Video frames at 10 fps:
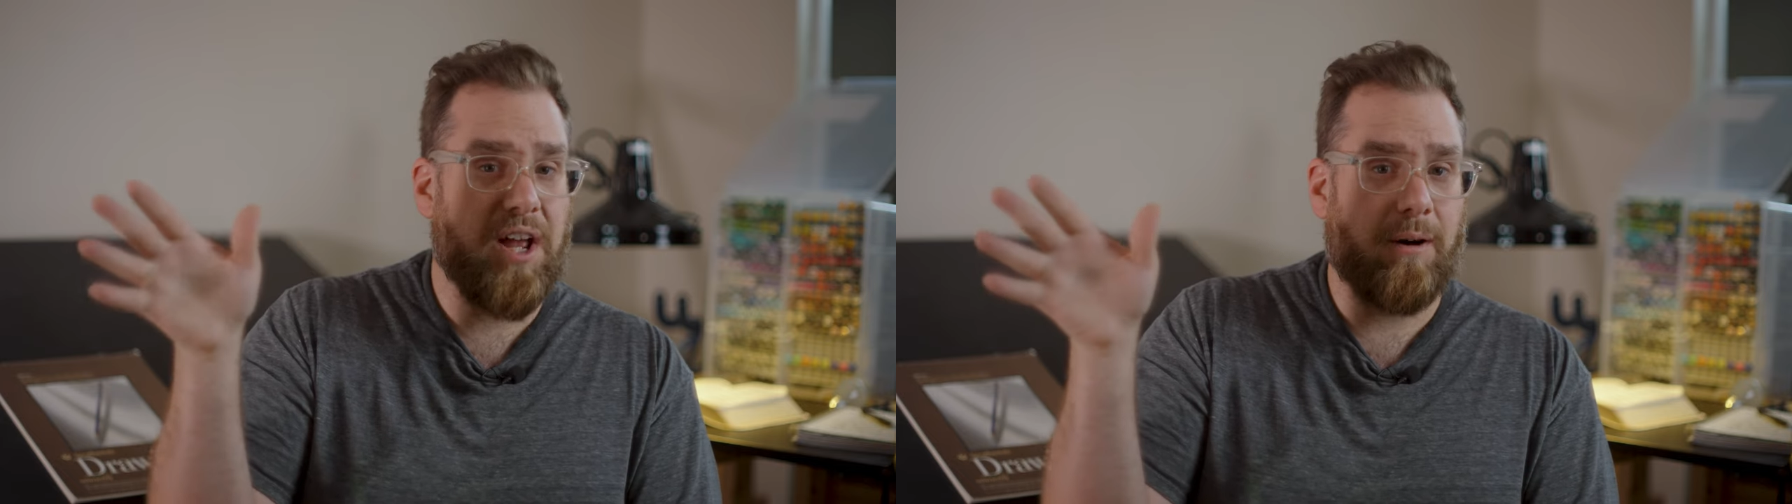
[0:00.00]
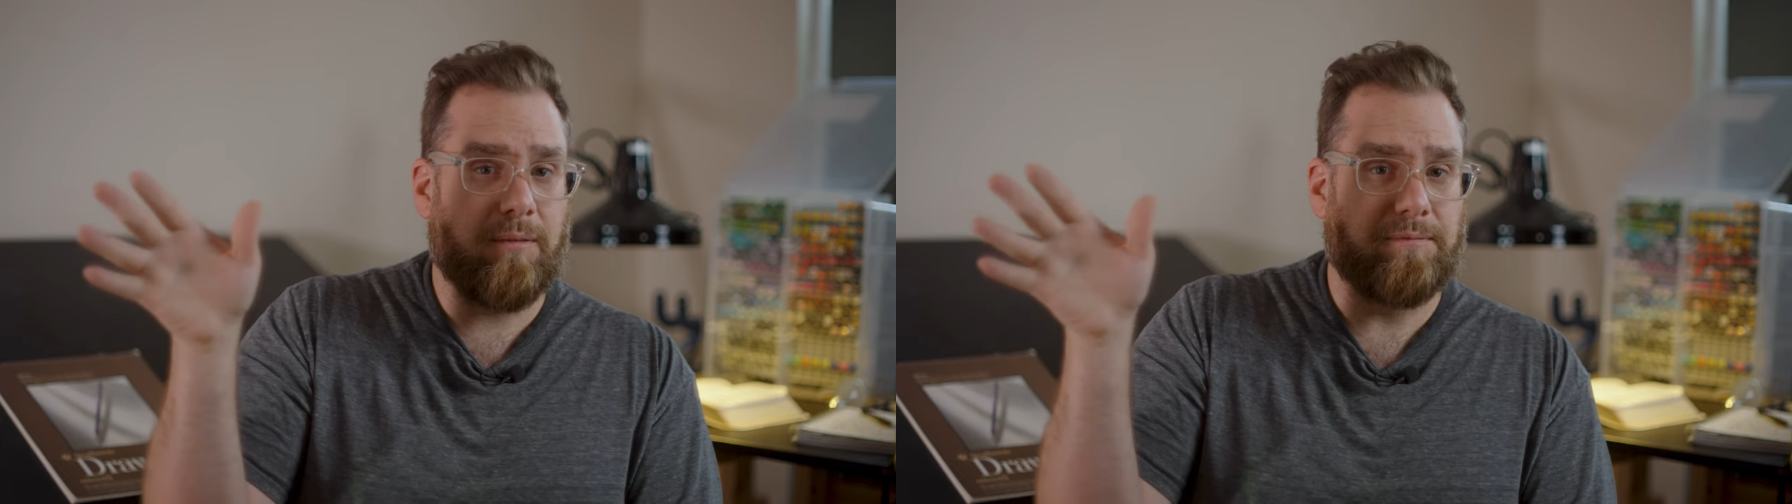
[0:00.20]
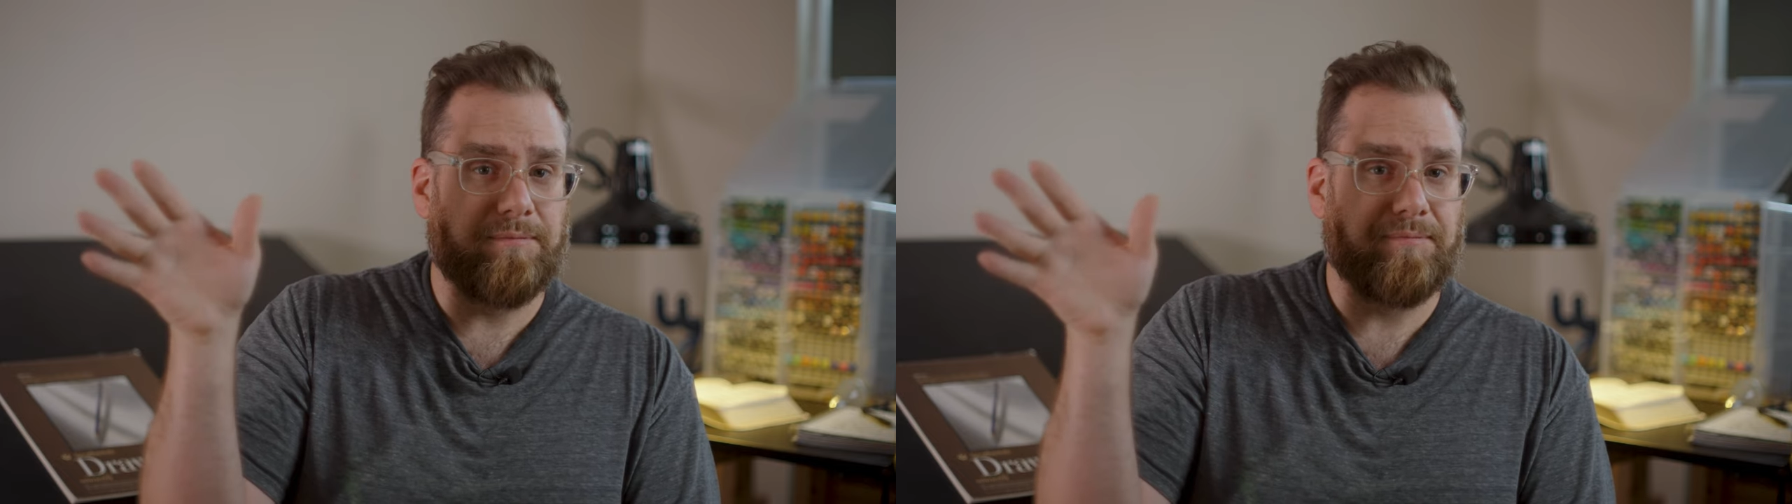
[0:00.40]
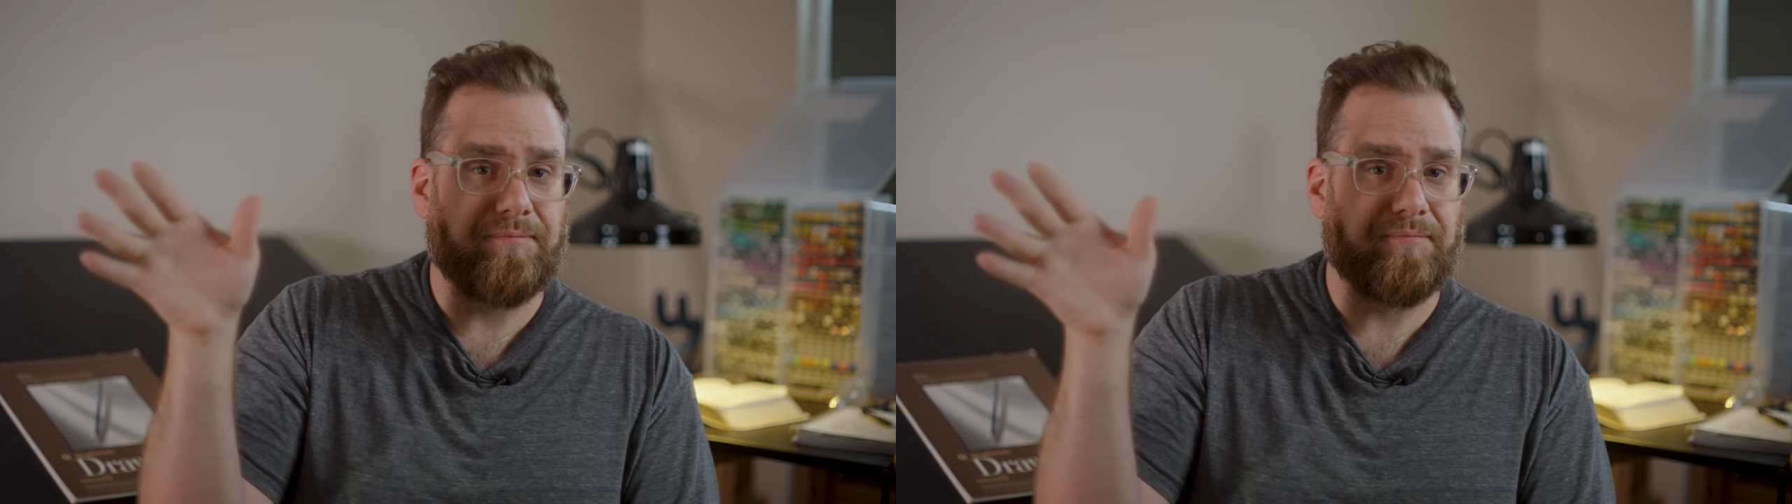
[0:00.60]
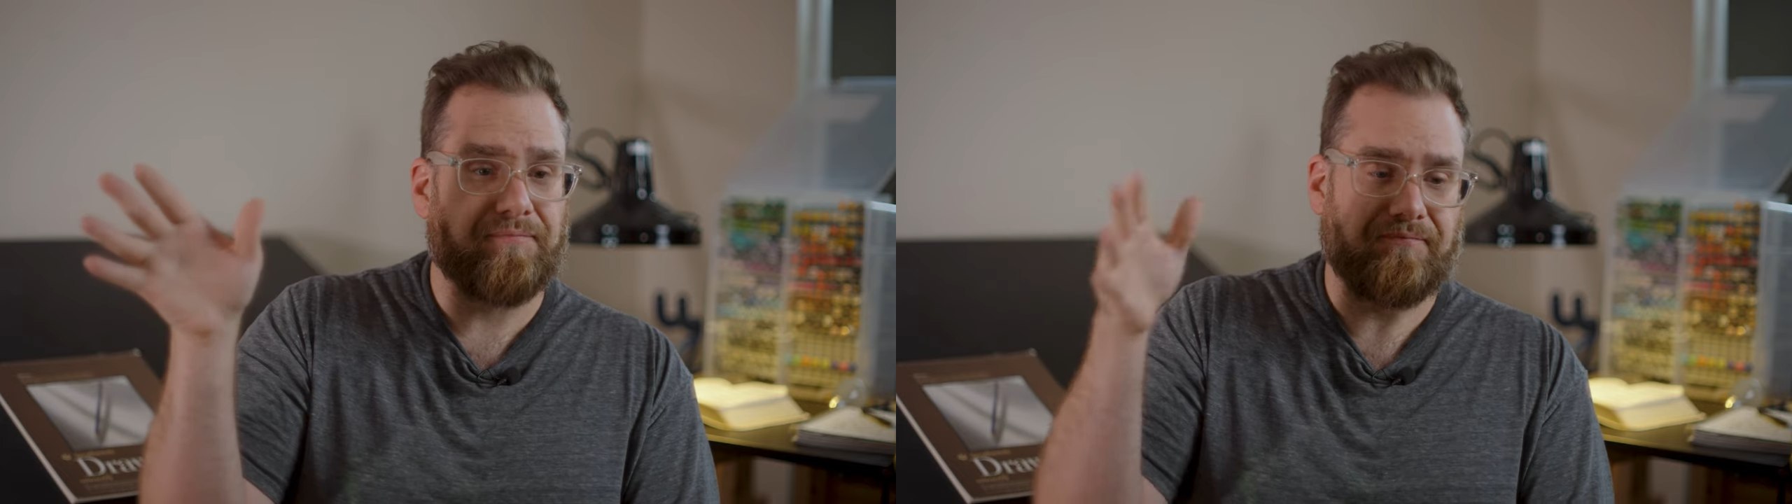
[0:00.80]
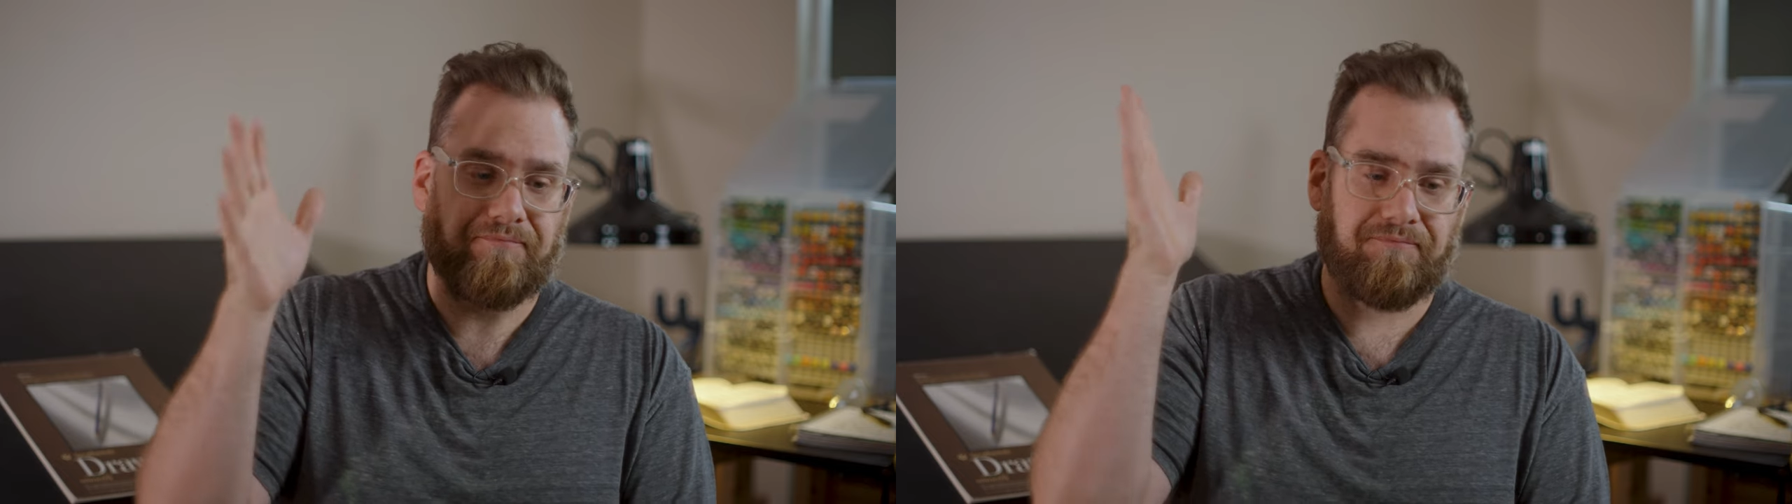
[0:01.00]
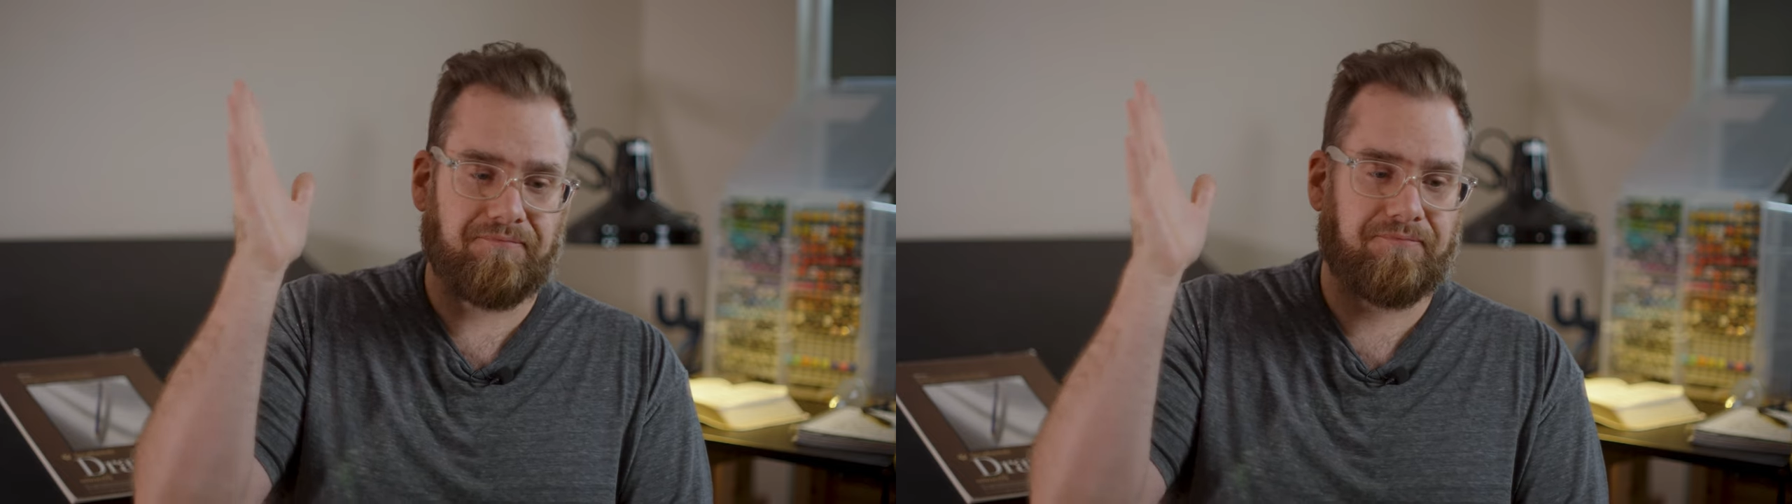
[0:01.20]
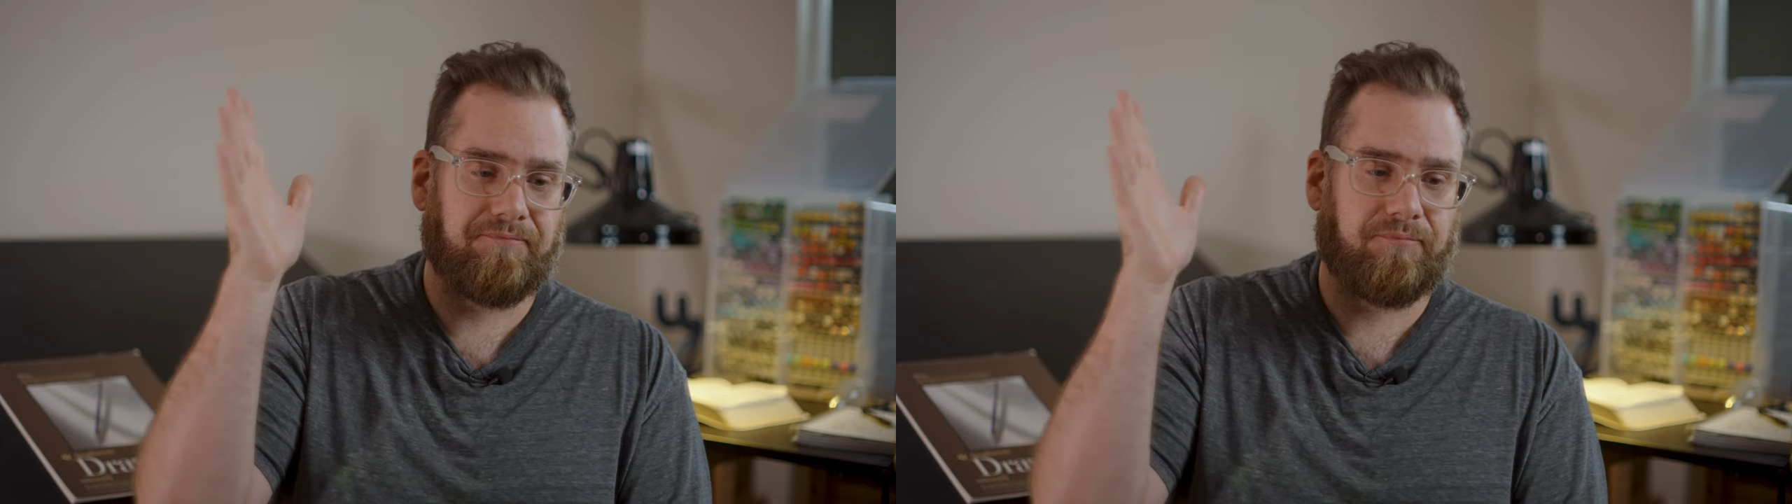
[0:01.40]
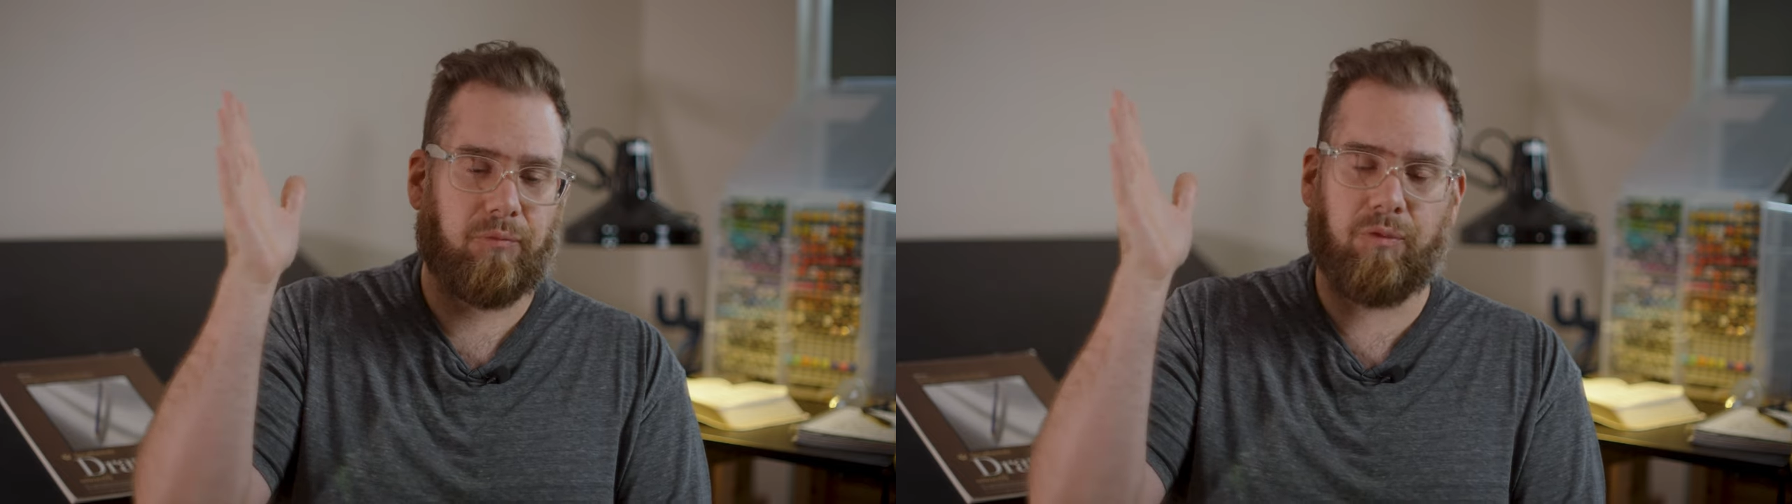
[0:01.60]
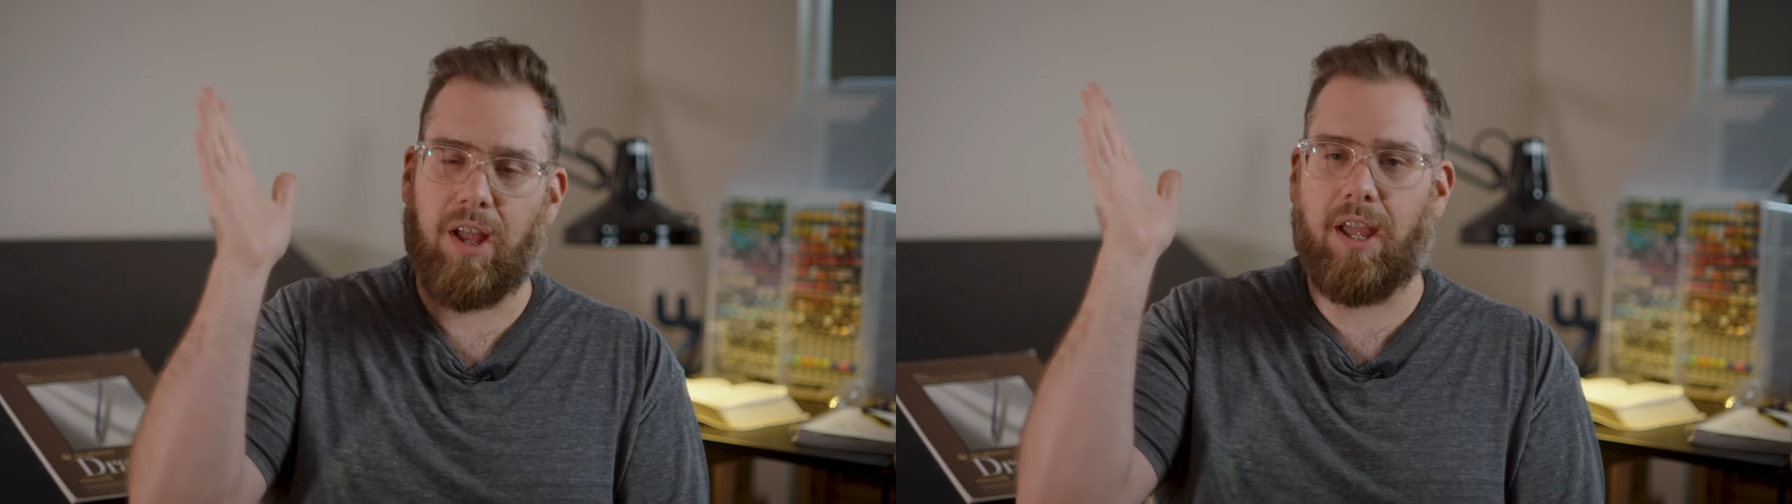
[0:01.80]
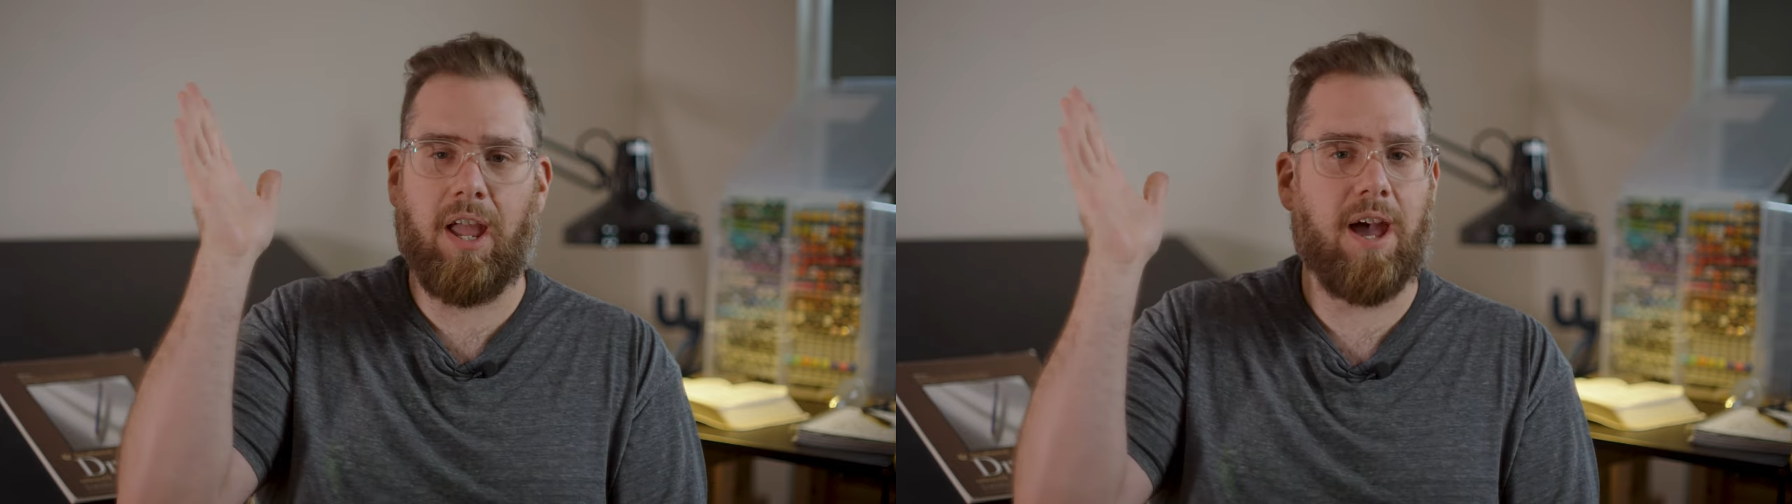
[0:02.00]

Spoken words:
now. They